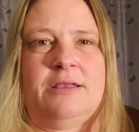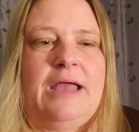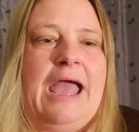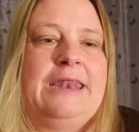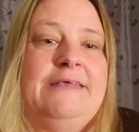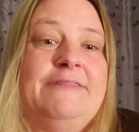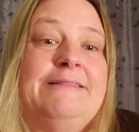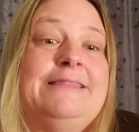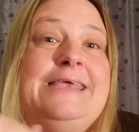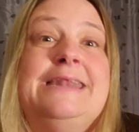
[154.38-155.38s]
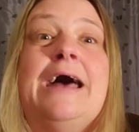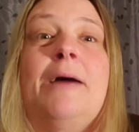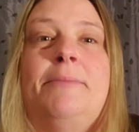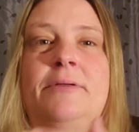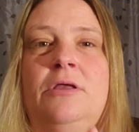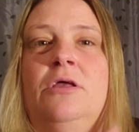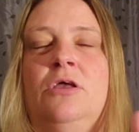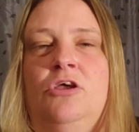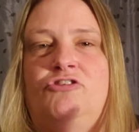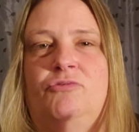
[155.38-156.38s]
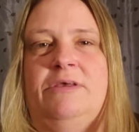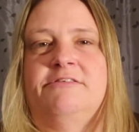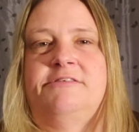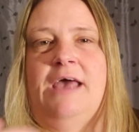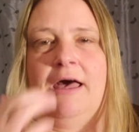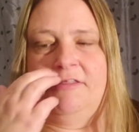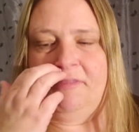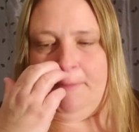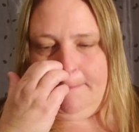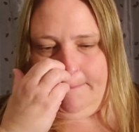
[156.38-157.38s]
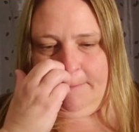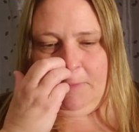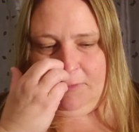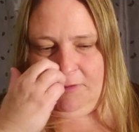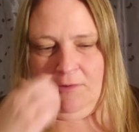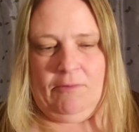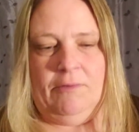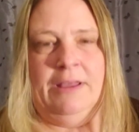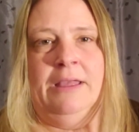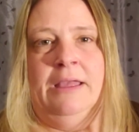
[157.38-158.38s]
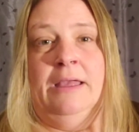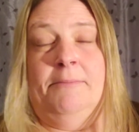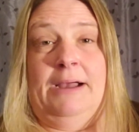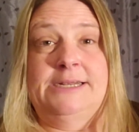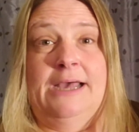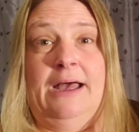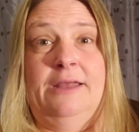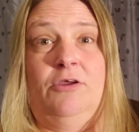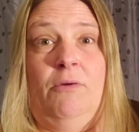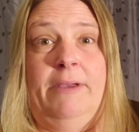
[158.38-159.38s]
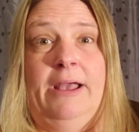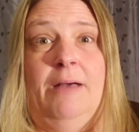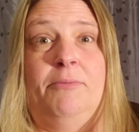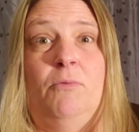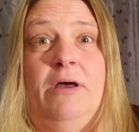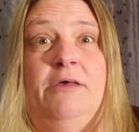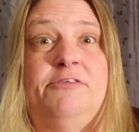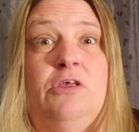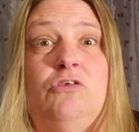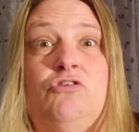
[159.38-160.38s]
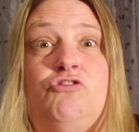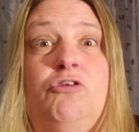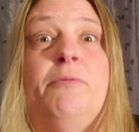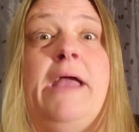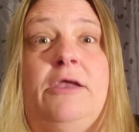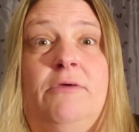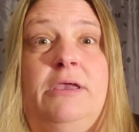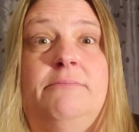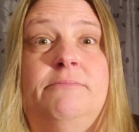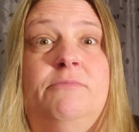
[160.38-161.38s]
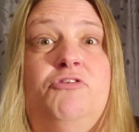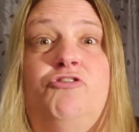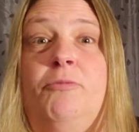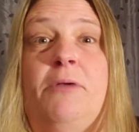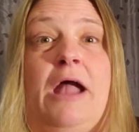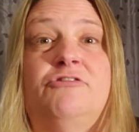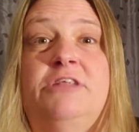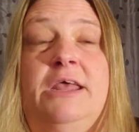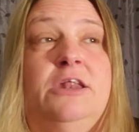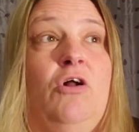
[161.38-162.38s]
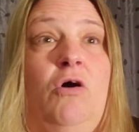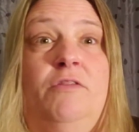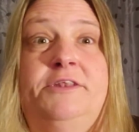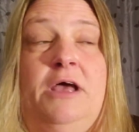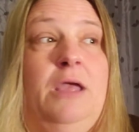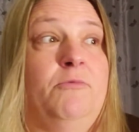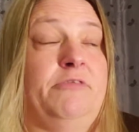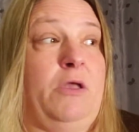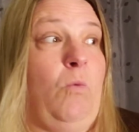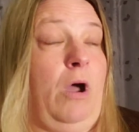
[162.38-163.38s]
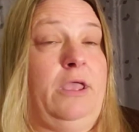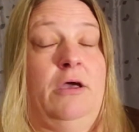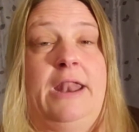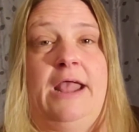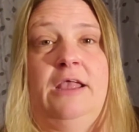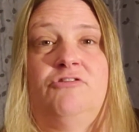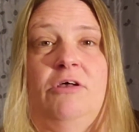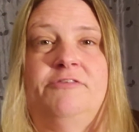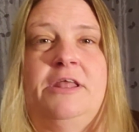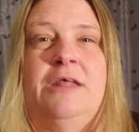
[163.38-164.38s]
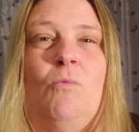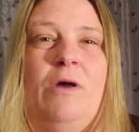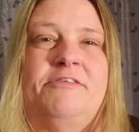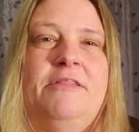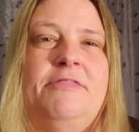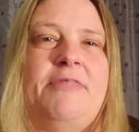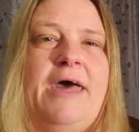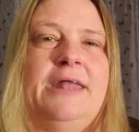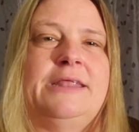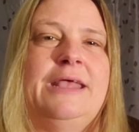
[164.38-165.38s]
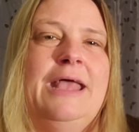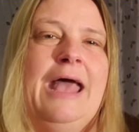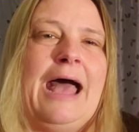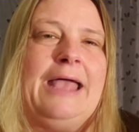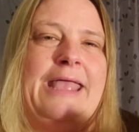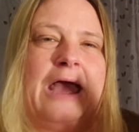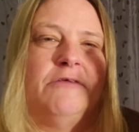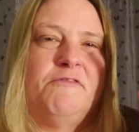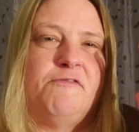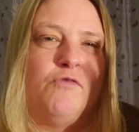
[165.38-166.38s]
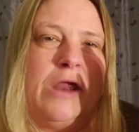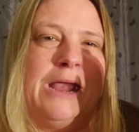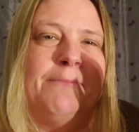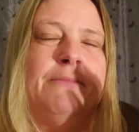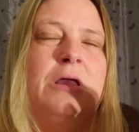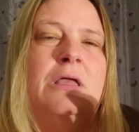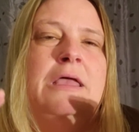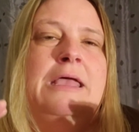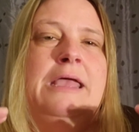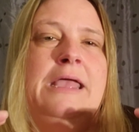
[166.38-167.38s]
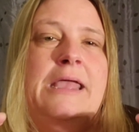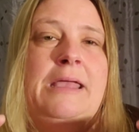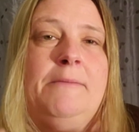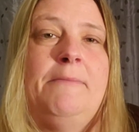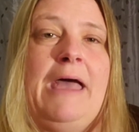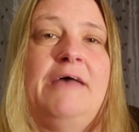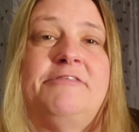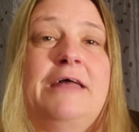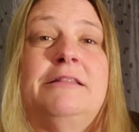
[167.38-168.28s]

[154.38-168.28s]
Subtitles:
and in the lead up to his death. So my dad growing up was super angry, super agitated all the time. It was like walking on eggshells. And it wasn't that I can't frame him as